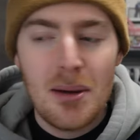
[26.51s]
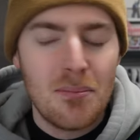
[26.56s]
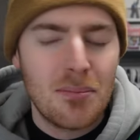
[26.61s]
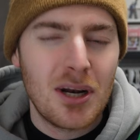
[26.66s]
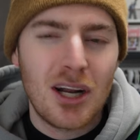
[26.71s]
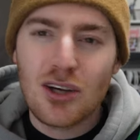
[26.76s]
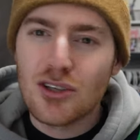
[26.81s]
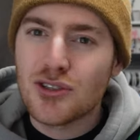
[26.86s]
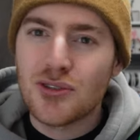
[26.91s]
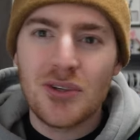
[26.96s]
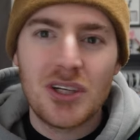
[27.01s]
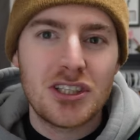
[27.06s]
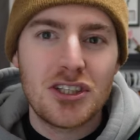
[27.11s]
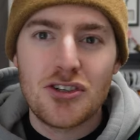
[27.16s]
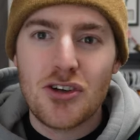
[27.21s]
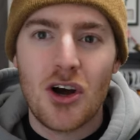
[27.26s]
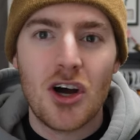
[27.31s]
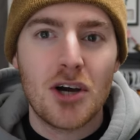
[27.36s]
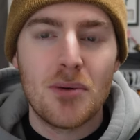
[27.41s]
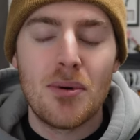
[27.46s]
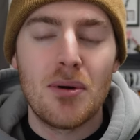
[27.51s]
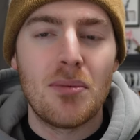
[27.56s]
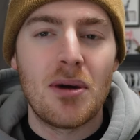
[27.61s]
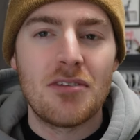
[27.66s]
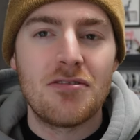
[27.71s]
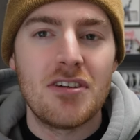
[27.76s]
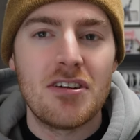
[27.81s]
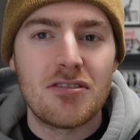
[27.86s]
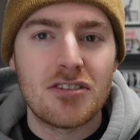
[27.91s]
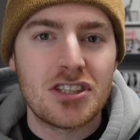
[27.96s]
But I also like to talk about my
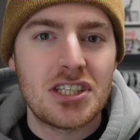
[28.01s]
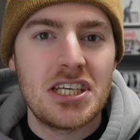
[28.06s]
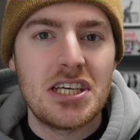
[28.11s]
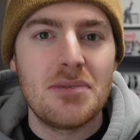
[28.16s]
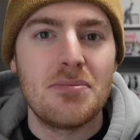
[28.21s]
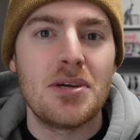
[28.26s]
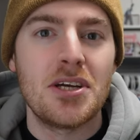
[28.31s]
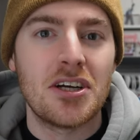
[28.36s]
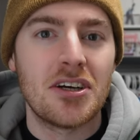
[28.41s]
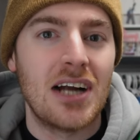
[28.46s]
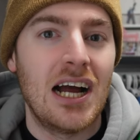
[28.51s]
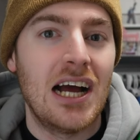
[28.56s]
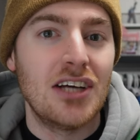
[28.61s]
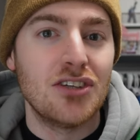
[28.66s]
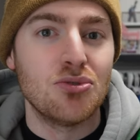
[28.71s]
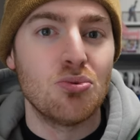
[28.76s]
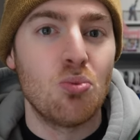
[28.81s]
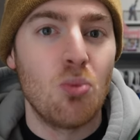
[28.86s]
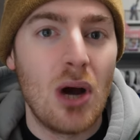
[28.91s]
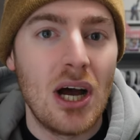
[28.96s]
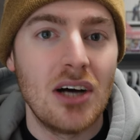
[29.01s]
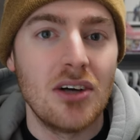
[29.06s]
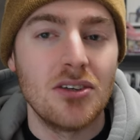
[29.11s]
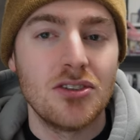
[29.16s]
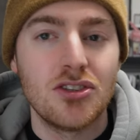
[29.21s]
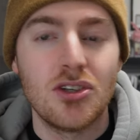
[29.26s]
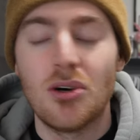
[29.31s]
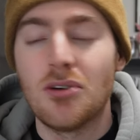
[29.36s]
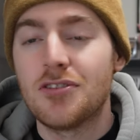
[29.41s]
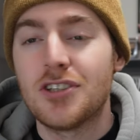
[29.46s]
favorite team here as well.
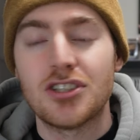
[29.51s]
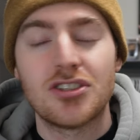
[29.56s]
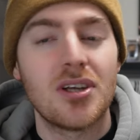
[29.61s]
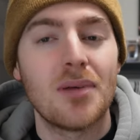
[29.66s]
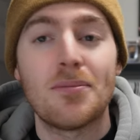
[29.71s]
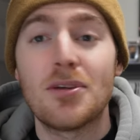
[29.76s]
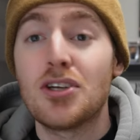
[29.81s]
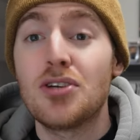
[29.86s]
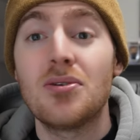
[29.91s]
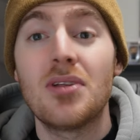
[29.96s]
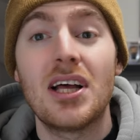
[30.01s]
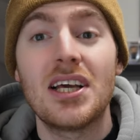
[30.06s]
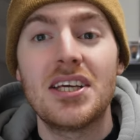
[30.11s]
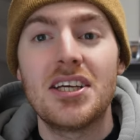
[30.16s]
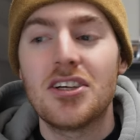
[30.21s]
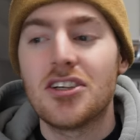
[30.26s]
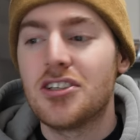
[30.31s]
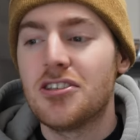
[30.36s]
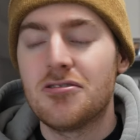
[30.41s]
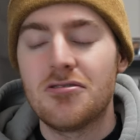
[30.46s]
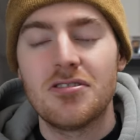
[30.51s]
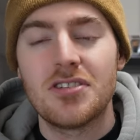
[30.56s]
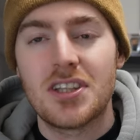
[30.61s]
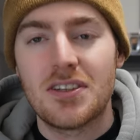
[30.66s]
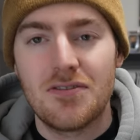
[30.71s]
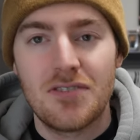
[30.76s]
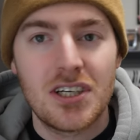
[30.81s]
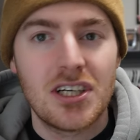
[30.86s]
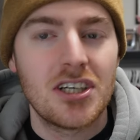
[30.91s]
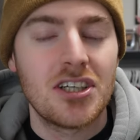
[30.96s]
So if there's something you like here and you
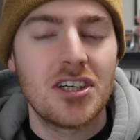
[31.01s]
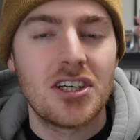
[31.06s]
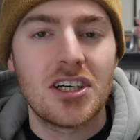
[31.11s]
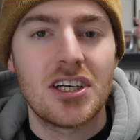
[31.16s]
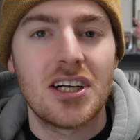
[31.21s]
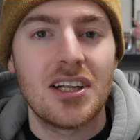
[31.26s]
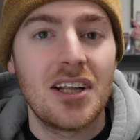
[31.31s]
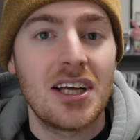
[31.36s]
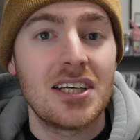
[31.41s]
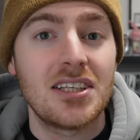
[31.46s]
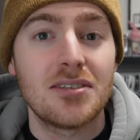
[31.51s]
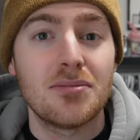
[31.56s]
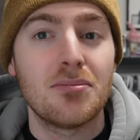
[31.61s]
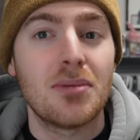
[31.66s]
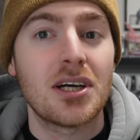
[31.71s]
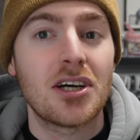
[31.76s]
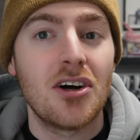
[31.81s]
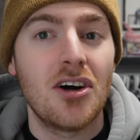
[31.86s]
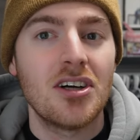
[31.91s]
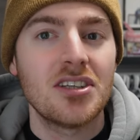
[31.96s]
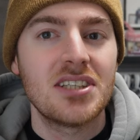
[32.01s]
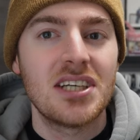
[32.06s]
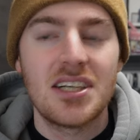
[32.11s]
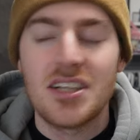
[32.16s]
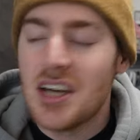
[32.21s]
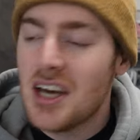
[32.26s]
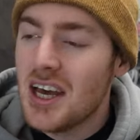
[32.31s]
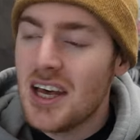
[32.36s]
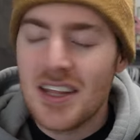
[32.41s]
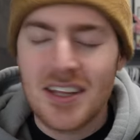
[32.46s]
figure you're going to like some of my
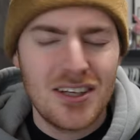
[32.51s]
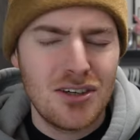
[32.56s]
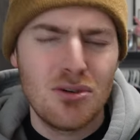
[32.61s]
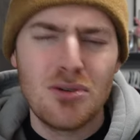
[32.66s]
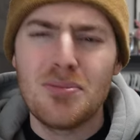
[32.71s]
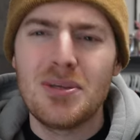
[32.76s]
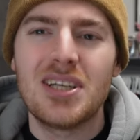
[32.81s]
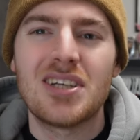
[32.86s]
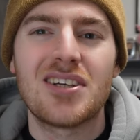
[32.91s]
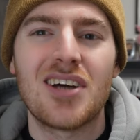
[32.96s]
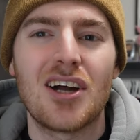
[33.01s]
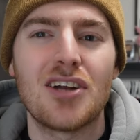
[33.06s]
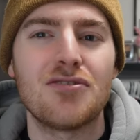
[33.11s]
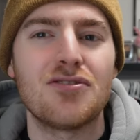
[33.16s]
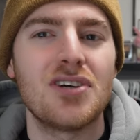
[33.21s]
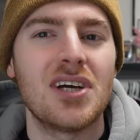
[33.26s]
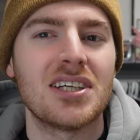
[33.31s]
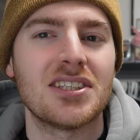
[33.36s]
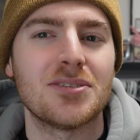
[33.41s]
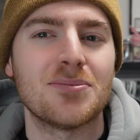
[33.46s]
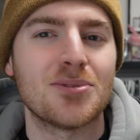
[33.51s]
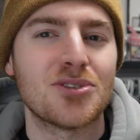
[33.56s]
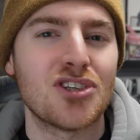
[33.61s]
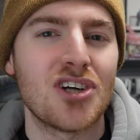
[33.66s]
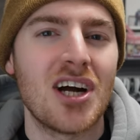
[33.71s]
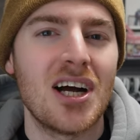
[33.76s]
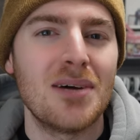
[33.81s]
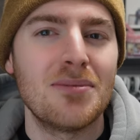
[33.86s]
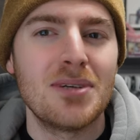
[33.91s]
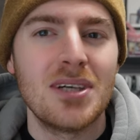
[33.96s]
content, then it would mean a ton if you guys
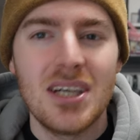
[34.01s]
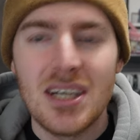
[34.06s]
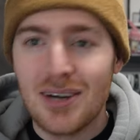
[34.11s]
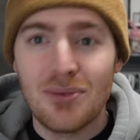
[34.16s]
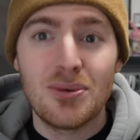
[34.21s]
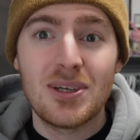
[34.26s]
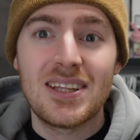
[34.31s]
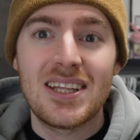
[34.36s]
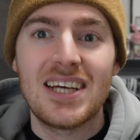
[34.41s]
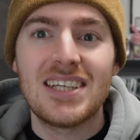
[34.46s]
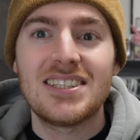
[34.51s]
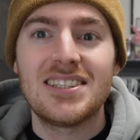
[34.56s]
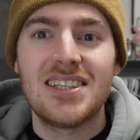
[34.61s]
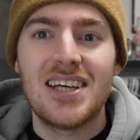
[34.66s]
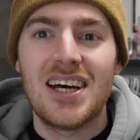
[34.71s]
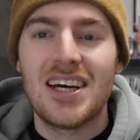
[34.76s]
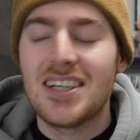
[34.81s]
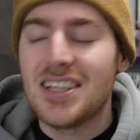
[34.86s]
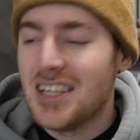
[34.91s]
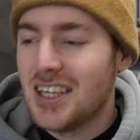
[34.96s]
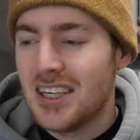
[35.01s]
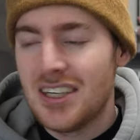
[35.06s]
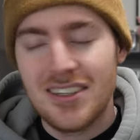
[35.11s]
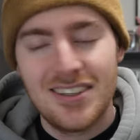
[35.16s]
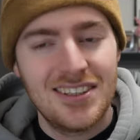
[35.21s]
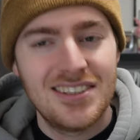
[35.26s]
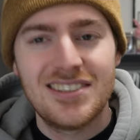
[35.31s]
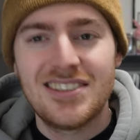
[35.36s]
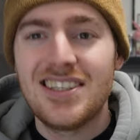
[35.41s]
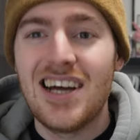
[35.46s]
subscribed. And with that said,
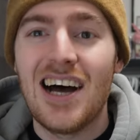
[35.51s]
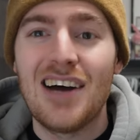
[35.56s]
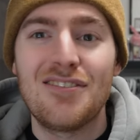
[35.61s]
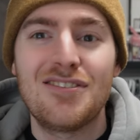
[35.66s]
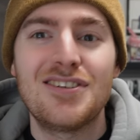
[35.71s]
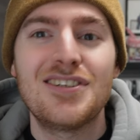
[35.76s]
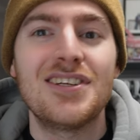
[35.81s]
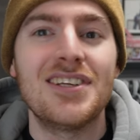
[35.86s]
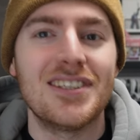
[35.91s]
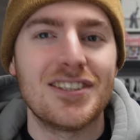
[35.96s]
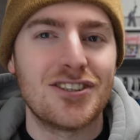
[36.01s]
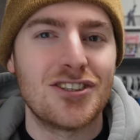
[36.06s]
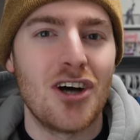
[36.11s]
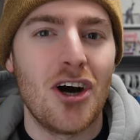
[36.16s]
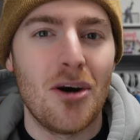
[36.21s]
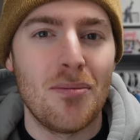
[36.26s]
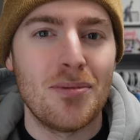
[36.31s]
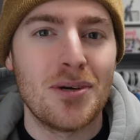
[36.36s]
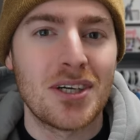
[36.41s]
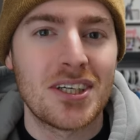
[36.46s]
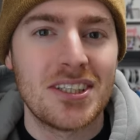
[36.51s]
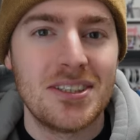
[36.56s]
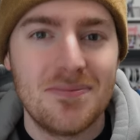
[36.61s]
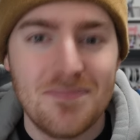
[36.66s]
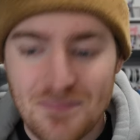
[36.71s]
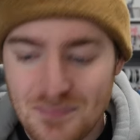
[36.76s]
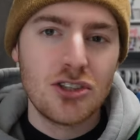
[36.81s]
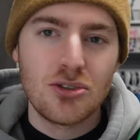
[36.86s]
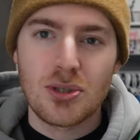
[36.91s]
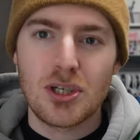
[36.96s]
let's dive into this topic.
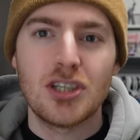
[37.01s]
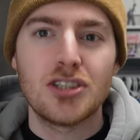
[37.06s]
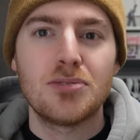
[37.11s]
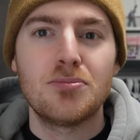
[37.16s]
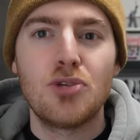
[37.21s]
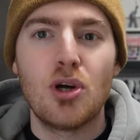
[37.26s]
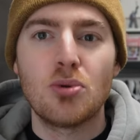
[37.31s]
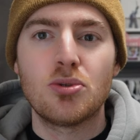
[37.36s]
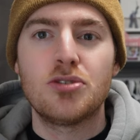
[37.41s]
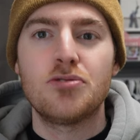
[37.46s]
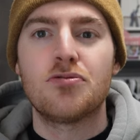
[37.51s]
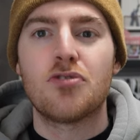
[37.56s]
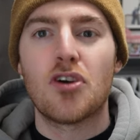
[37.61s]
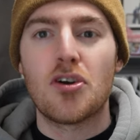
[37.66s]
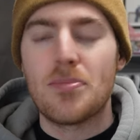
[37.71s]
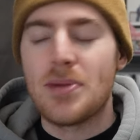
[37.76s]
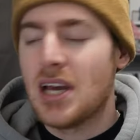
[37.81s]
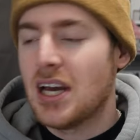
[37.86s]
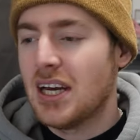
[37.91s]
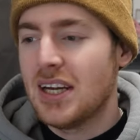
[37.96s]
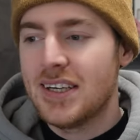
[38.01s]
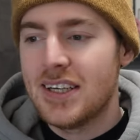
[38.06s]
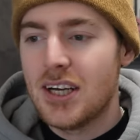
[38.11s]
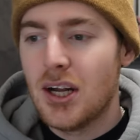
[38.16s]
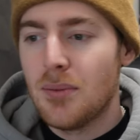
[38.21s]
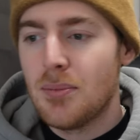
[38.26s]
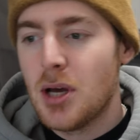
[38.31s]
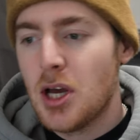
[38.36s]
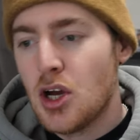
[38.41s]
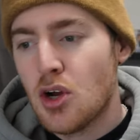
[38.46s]
So I got some notes in front of me. I ended
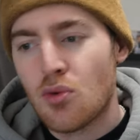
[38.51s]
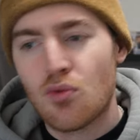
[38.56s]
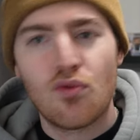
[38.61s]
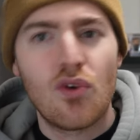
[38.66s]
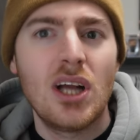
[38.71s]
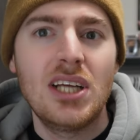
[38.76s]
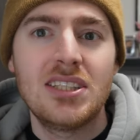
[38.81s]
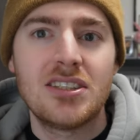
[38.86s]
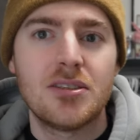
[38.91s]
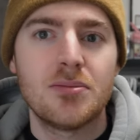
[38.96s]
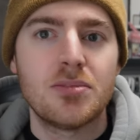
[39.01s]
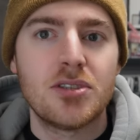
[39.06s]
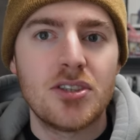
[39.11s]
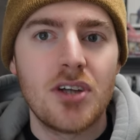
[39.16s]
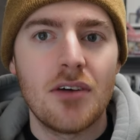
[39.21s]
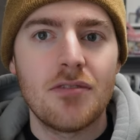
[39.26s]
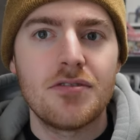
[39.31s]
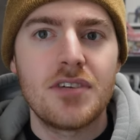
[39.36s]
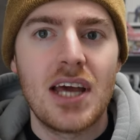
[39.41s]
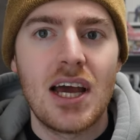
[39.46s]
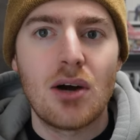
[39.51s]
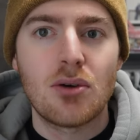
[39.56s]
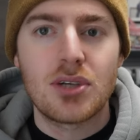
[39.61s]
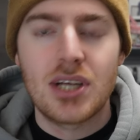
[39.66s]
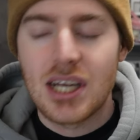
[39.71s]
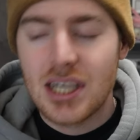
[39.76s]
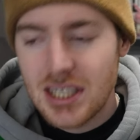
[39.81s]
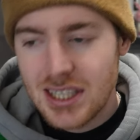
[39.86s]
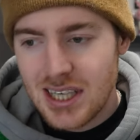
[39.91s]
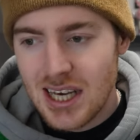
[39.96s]
up writing some stuff down,
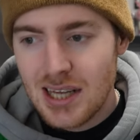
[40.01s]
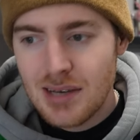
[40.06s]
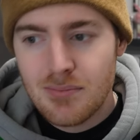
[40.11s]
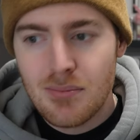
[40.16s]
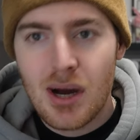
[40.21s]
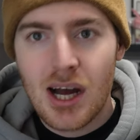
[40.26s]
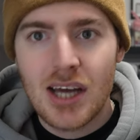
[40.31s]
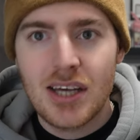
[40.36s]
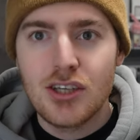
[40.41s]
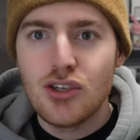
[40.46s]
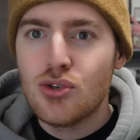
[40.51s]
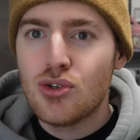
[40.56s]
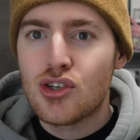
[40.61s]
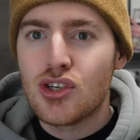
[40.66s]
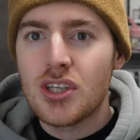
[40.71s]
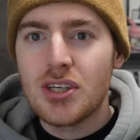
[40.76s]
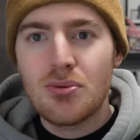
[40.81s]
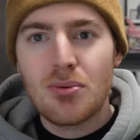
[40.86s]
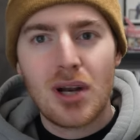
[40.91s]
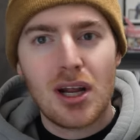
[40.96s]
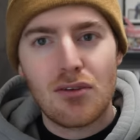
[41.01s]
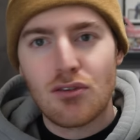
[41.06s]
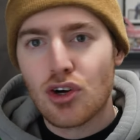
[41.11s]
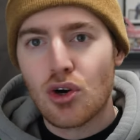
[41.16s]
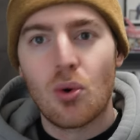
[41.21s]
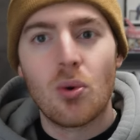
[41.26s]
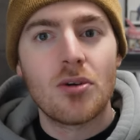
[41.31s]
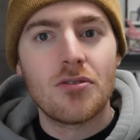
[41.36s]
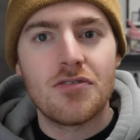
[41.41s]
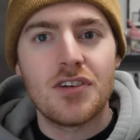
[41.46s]
kind of getting my, usually when I
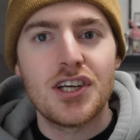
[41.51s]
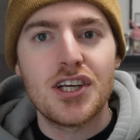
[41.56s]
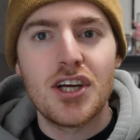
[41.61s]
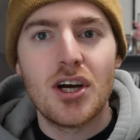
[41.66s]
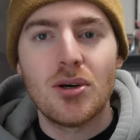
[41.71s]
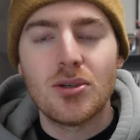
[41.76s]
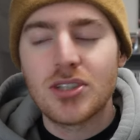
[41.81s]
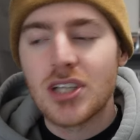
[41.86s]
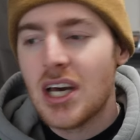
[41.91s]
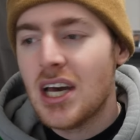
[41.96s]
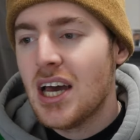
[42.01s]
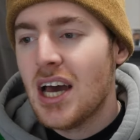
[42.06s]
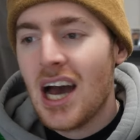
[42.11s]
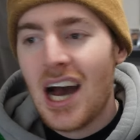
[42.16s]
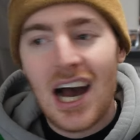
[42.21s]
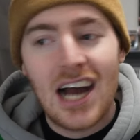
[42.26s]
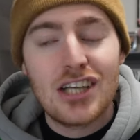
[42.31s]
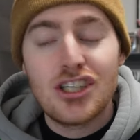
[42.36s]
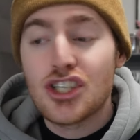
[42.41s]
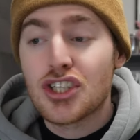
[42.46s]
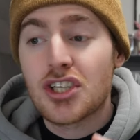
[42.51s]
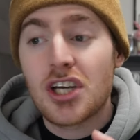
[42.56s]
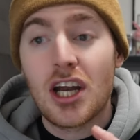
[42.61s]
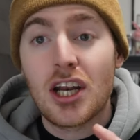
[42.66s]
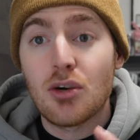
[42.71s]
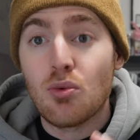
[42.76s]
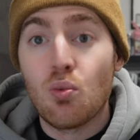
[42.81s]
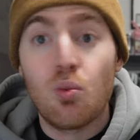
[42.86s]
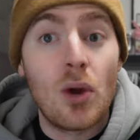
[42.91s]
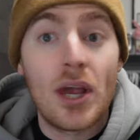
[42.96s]
record videos, I just
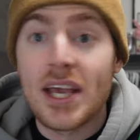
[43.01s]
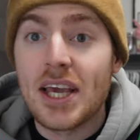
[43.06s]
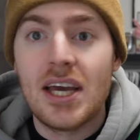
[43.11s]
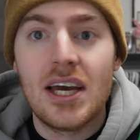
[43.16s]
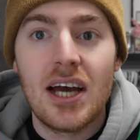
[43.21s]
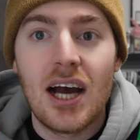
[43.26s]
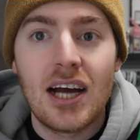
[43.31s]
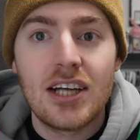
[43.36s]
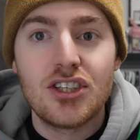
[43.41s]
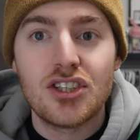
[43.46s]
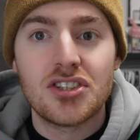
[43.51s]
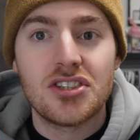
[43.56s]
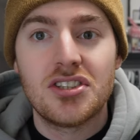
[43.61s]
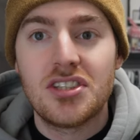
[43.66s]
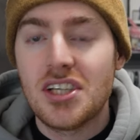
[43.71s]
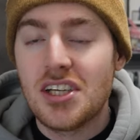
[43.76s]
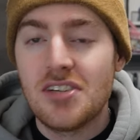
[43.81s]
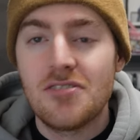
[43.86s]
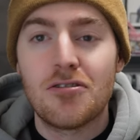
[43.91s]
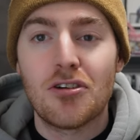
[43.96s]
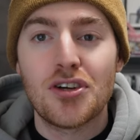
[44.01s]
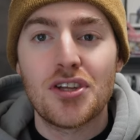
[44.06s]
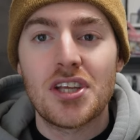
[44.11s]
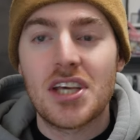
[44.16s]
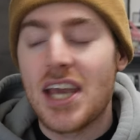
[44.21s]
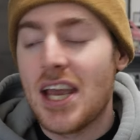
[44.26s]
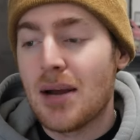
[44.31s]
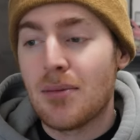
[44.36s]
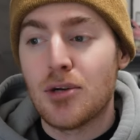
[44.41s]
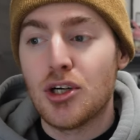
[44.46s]
kind of wing it. I just sit in front of the
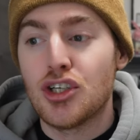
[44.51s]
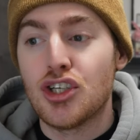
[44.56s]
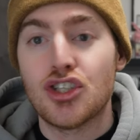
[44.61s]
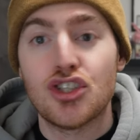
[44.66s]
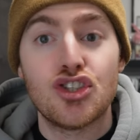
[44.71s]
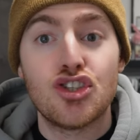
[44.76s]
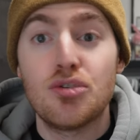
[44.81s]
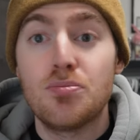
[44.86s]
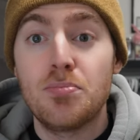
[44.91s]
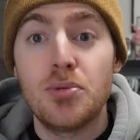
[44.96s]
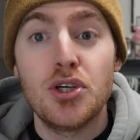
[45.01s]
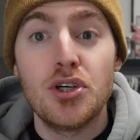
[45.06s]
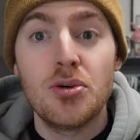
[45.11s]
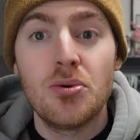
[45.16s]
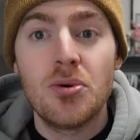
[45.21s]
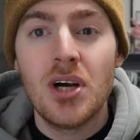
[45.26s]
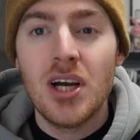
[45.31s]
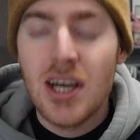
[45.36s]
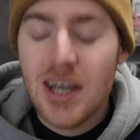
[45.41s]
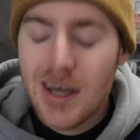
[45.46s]
camera and just spew.